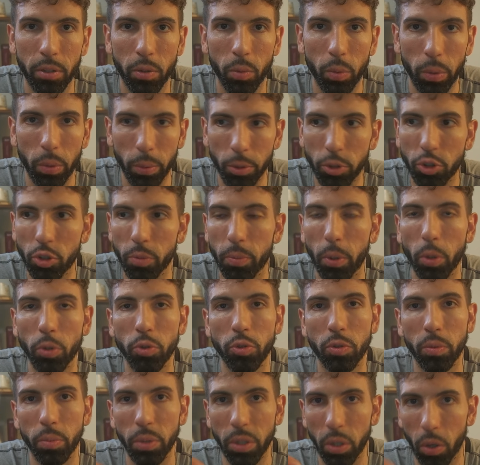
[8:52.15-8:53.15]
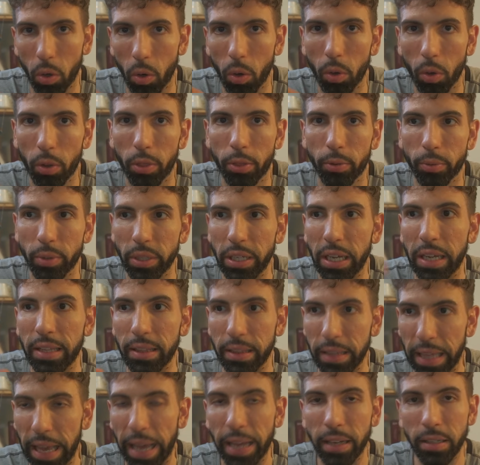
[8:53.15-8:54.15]
We were supposed to be all three,
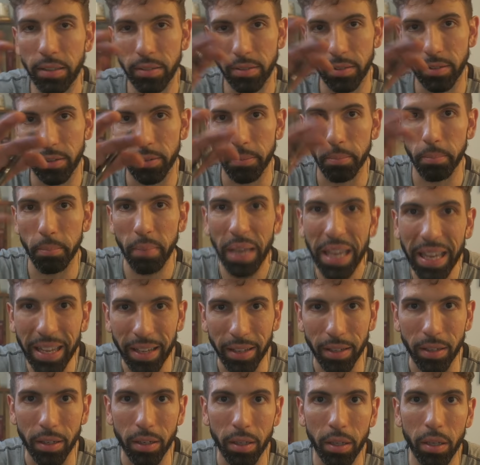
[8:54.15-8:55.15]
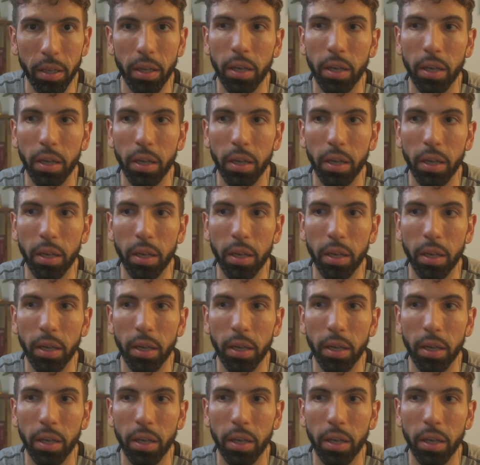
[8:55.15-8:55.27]
and that is the man